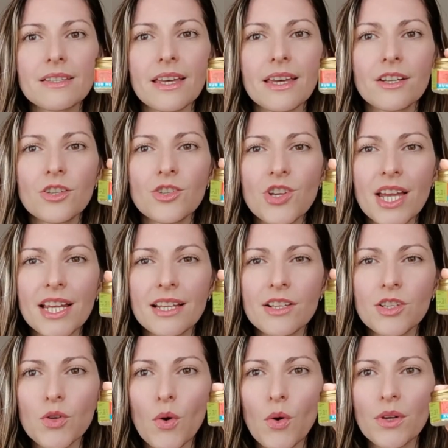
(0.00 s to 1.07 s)
It's like a
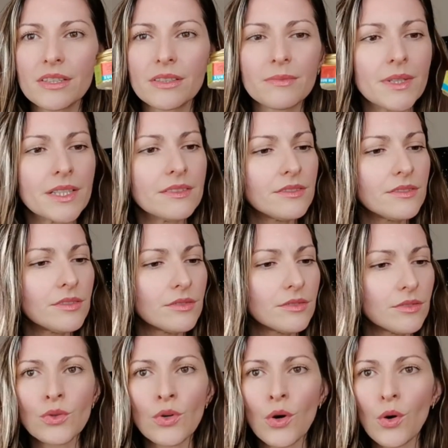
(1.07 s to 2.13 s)
Chinese ointment.
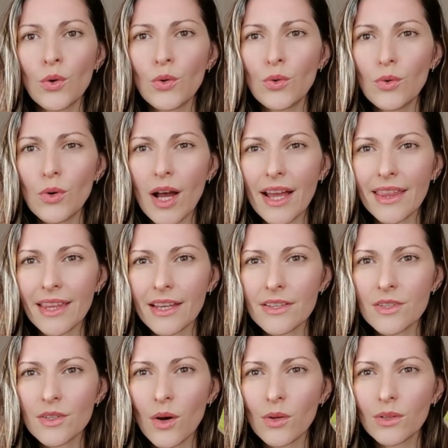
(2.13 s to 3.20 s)
Junhu, I think
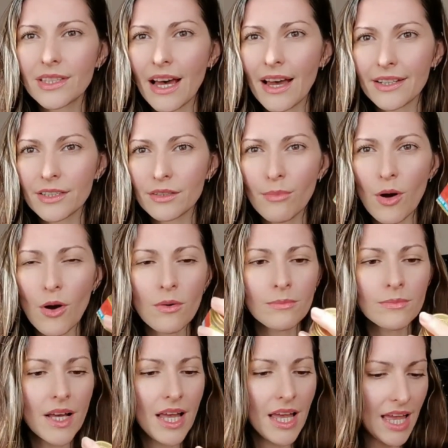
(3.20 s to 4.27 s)
it's called, Tiger
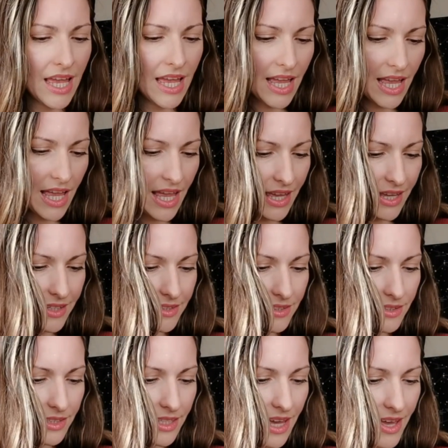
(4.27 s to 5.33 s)
Balm.
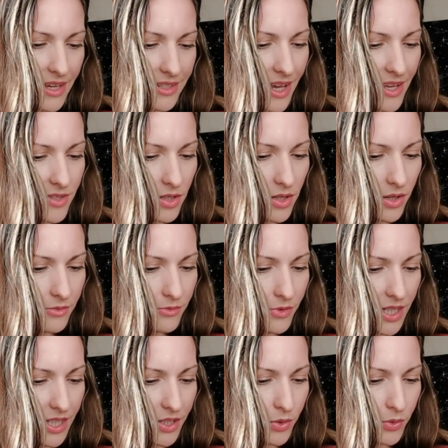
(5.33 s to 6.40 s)
And yeah, it has a lot of
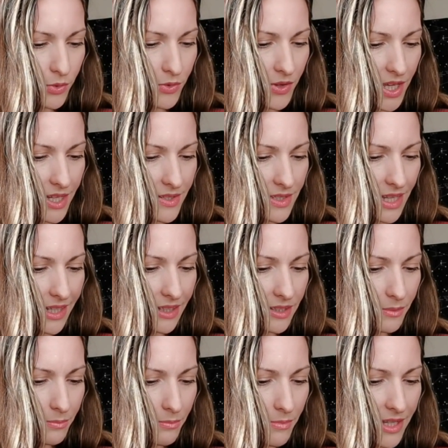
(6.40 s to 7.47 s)
really cool things
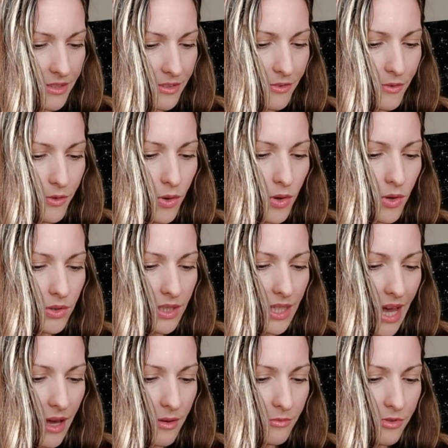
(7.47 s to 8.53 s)
like menthol,
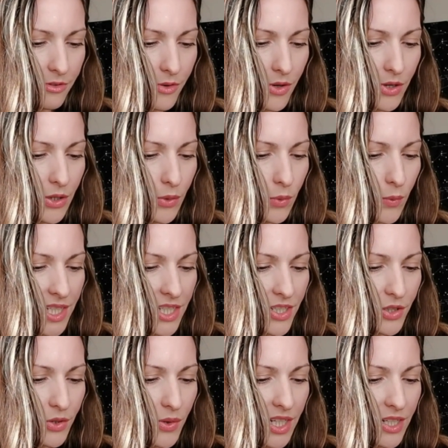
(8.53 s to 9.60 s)
camphor,
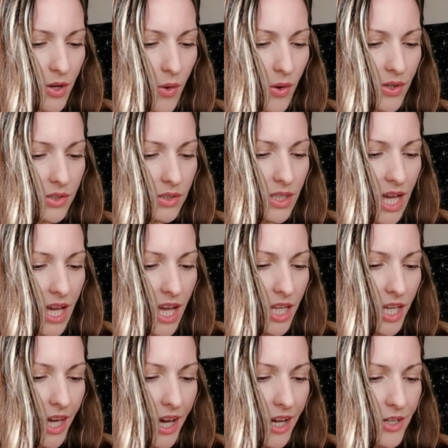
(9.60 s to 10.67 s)
wintergreen oil,
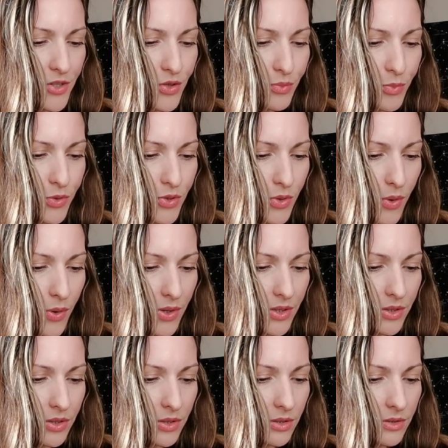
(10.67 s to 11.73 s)
cashew put
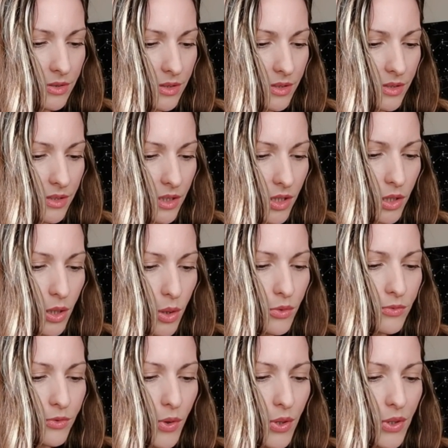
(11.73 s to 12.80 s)
oil,
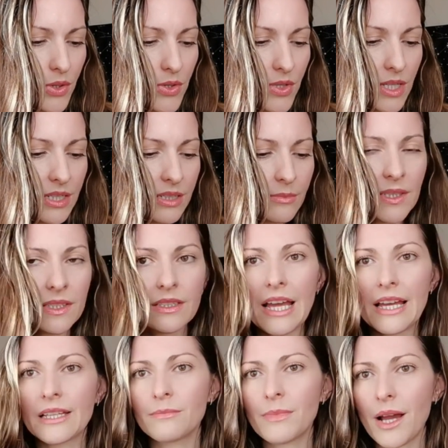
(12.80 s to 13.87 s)
clove oil, cinnamon,
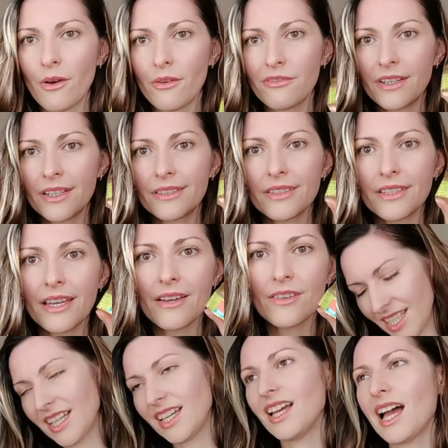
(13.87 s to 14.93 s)
and paraffin. Yeah.
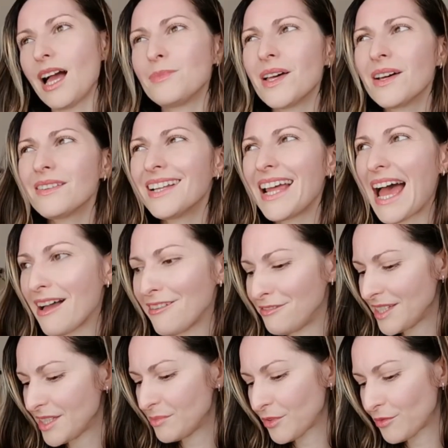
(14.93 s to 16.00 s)
I'm not an
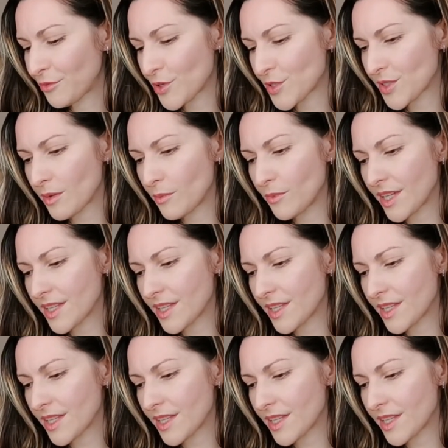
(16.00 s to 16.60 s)
athlete, but for some